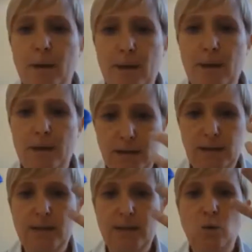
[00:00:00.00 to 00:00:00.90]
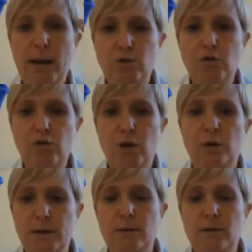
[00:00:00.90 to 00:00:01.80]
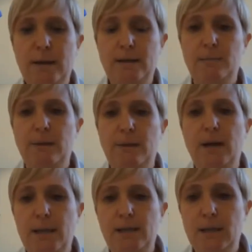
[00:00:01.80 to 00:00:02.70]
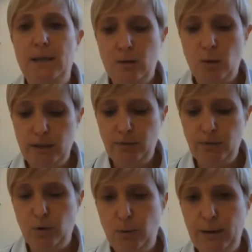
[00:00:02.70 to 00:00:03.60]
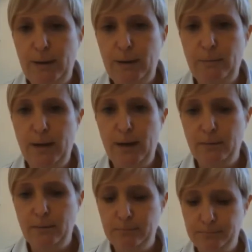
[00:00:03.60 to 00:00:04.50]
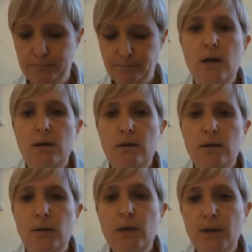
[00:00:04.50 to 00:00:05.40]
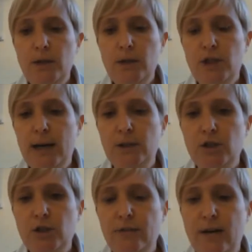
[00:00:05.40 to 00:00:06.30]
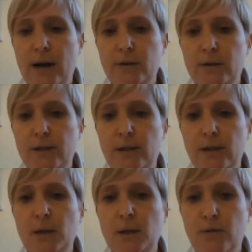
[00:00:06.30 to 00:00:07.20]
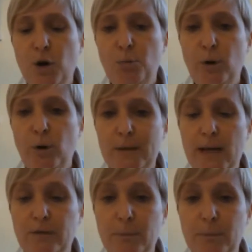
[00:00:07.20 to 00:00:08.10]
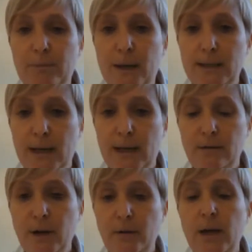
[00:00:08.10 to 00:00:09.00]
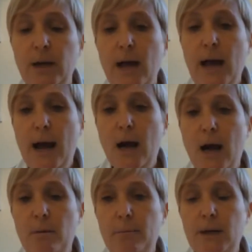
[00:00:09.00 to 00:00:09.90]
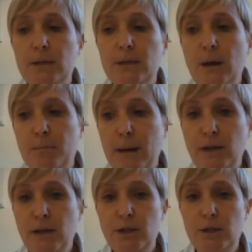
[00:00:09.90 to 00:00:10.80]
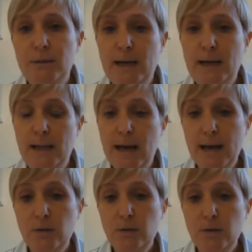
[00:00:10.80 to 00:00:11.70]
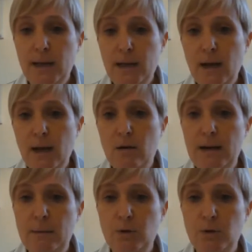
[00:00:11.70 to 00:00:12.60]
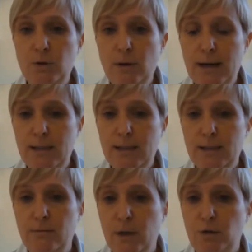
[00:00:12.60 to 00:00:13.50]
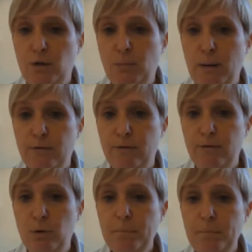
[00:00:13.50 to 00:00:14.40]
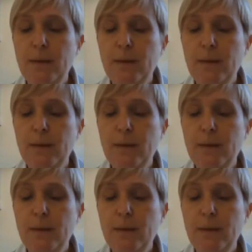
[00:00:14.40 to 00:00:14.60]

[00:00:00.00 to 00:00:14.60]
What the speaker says: but as I say, it's quite intricate work to make something like this, and that's quite difficult with the PPE. So another challenge I found is that some of our appointments have to be by telephone, because certain patients, particularly elderly, are unable to access a virtual platform.